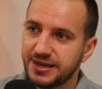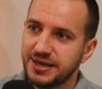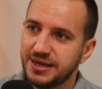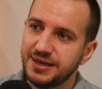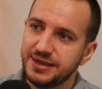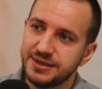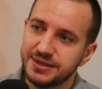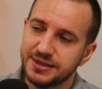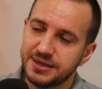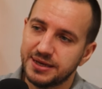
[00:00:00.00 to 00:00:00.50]

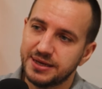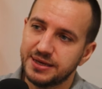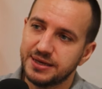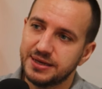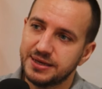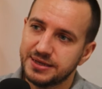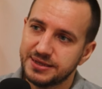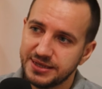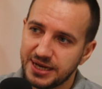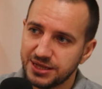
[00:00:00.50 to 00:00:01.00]
In
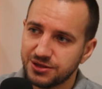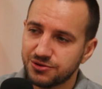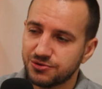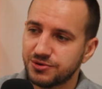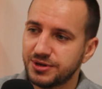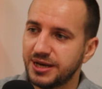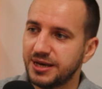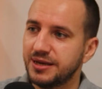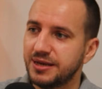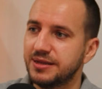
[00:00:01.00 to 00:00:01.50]

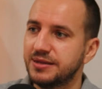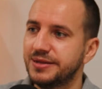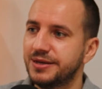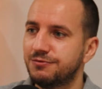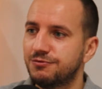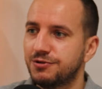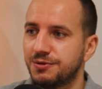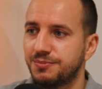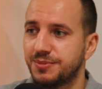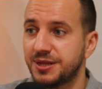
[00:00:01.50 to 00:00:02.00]
Saturday there
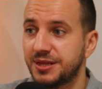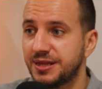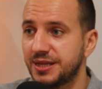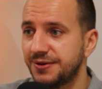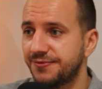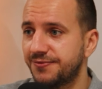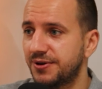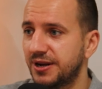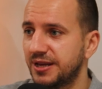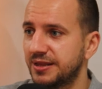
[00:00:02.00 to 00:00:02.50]
will be
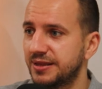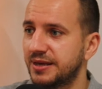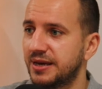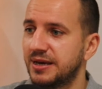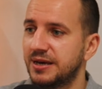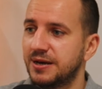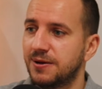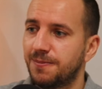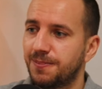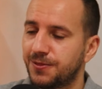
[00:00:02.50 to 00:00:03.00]
different
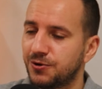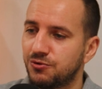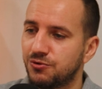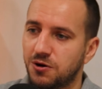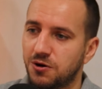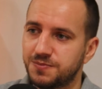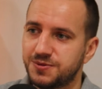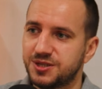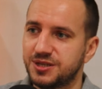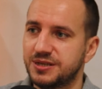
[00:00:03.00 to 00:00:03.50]
two
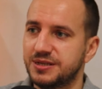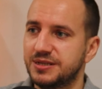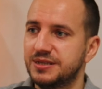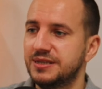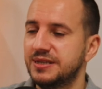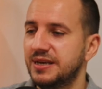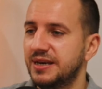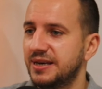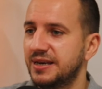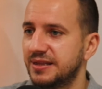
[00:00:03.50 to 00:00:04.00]
options,
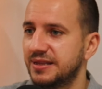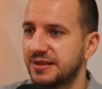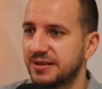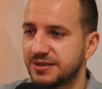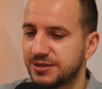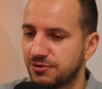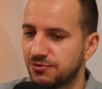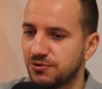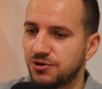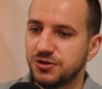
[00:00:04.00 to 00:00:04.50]
and
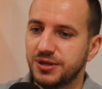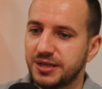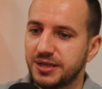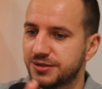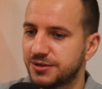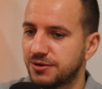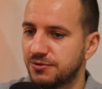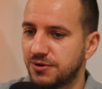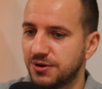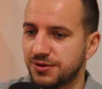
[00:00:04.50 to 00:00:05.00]
so on and
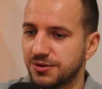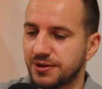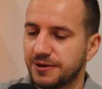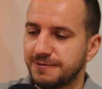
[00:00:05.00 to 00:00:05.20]
so on.